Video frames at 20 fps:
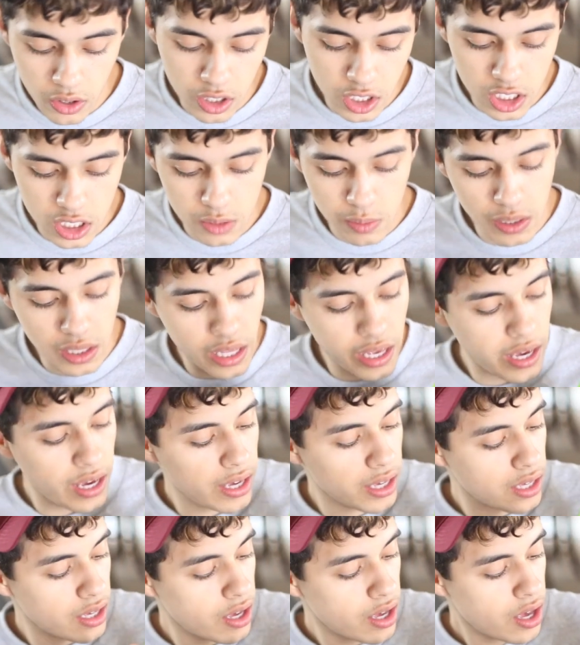you could just be
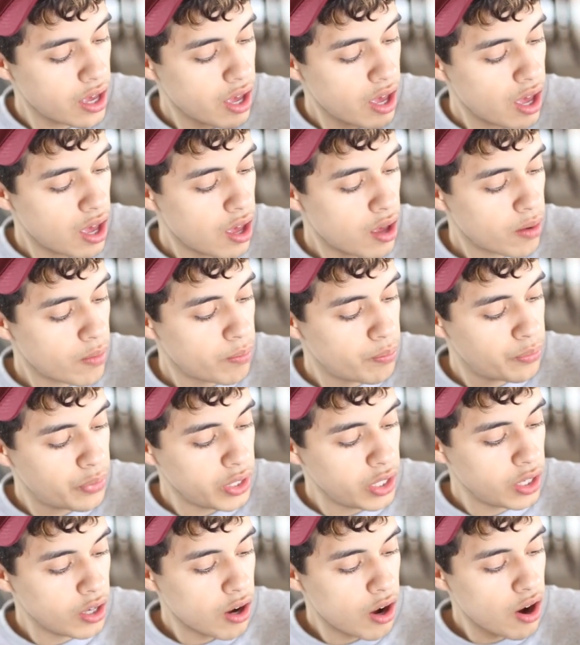like,
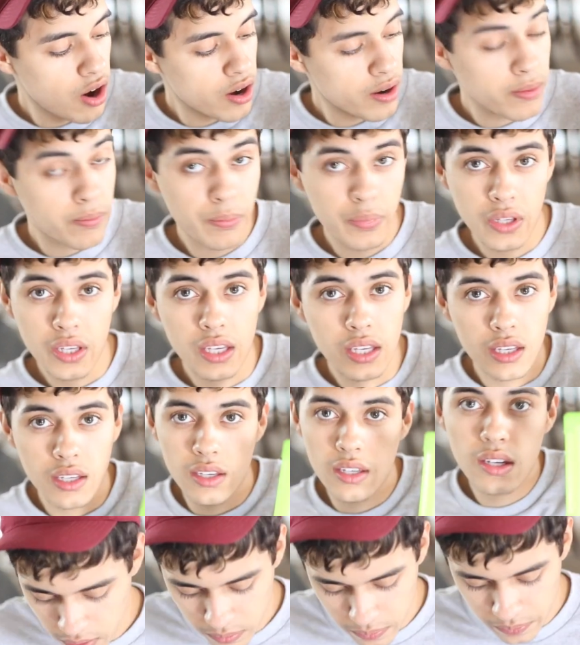
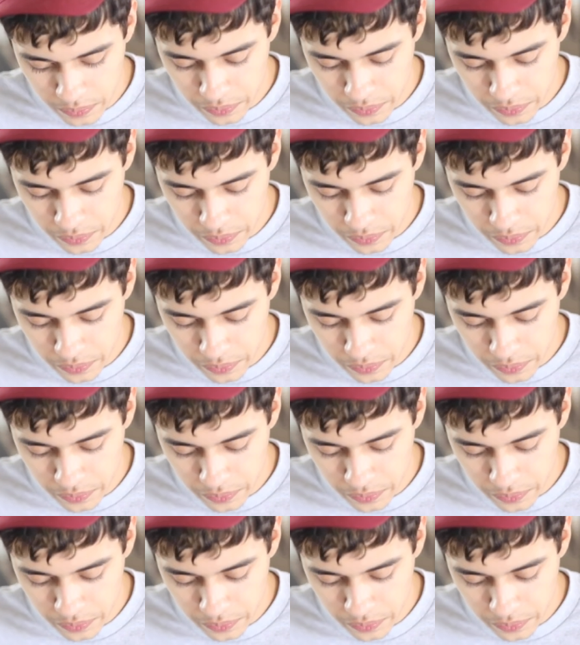BRB.